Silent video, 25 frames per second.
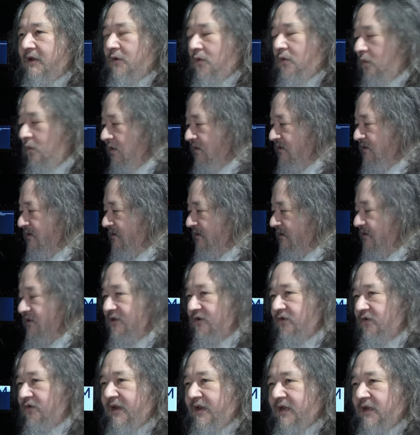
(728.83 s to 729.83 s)
Once the
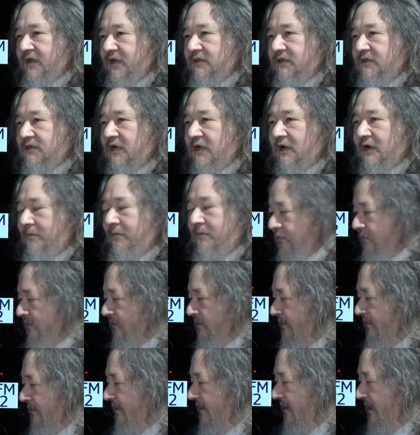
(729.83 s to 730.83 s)
screen is up,
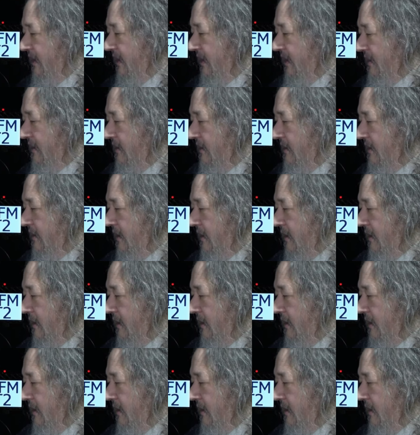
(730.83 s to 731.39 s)
then